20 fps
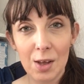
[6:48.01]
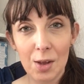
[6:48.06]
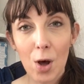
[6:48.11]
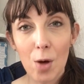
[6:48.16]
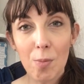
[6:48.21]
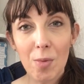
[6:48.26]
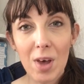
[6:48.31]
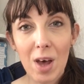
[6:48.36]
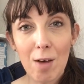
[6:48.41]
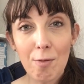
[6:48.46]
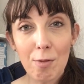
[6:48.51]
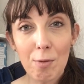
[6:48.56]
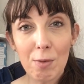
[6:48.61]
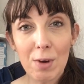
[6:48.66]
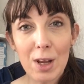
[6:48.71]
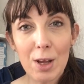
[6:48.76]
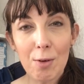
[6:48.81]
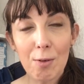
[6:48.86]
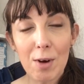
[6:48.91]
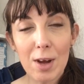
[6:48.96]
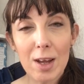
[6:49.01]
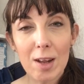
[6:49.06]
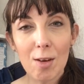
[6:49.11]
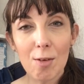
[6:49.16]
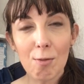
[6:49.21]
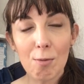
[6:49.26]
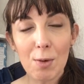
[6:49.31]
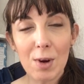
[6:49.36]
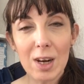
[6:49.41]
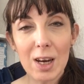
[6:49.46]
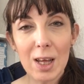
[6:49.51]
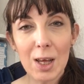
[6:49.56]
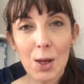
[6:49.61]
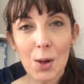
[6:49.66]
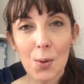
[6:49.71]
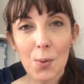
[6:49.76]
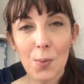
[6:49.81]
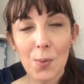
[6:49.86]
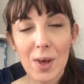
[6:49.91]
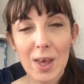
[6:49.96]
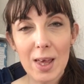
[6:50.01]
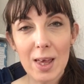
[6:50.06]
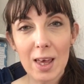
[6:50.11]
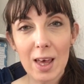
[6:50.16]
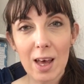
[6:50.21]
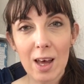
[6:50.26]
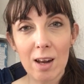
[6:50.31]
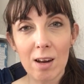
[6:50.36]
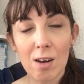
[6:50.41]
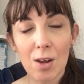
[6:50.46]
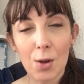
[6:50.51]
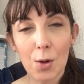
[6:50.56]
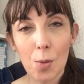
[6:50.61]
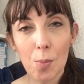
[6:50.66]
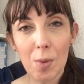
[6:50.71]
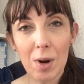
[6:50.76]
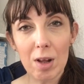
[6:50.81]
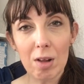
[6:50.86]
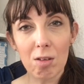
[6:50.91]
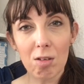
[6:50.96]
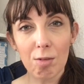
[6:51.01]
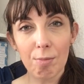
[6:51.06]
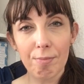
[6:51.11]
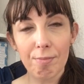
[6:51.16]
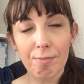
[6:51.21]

Hope you have a really great reading week and God bless.